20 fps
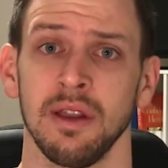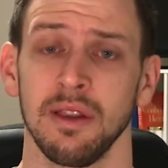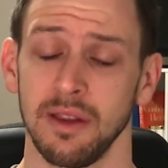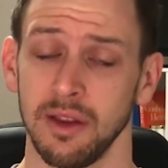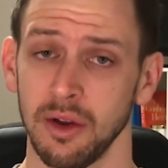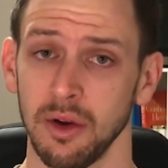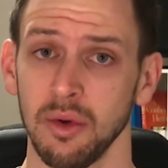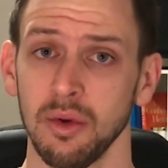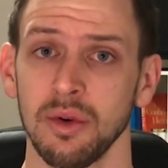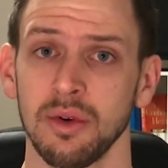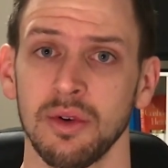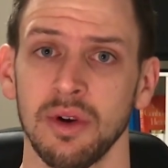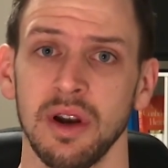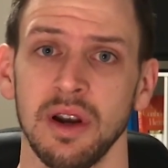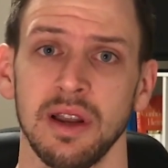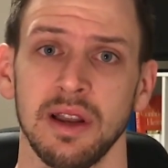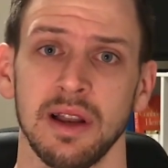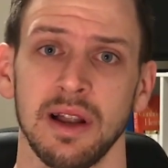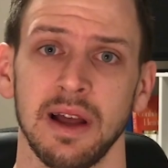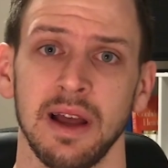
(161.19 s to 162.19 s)
The only
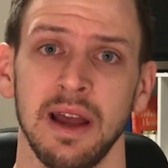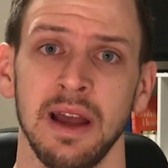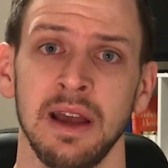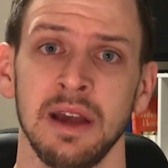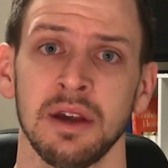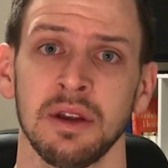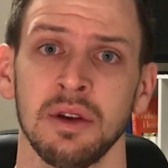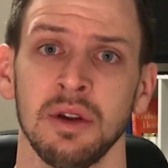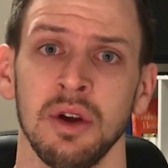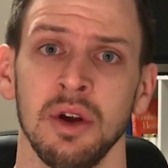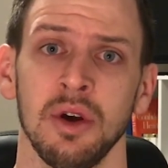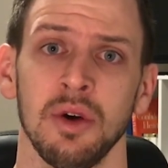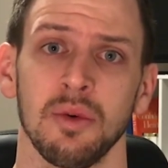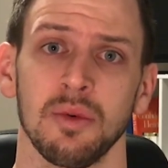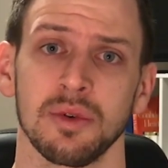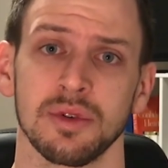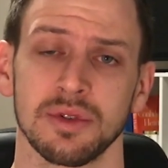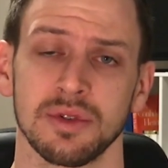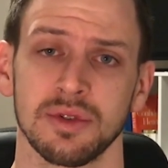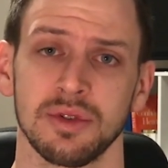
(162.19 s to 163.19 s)
credit I had
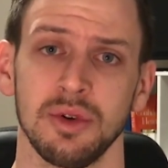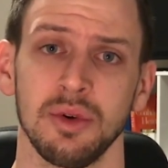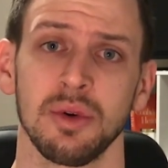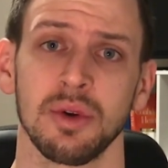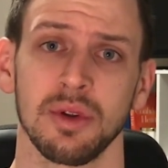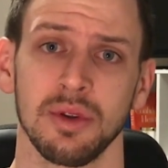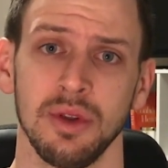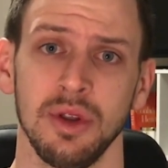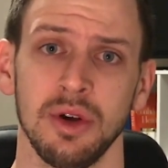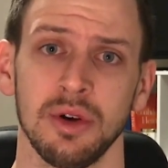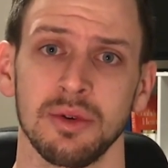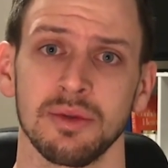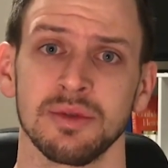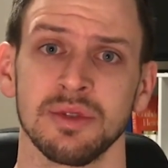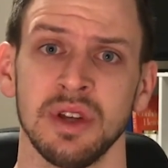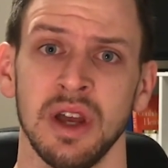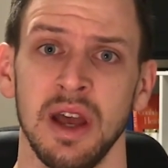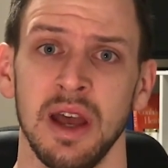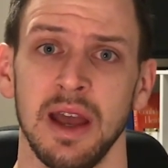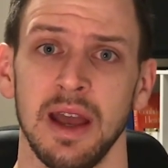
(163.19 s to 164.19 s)
was student loans,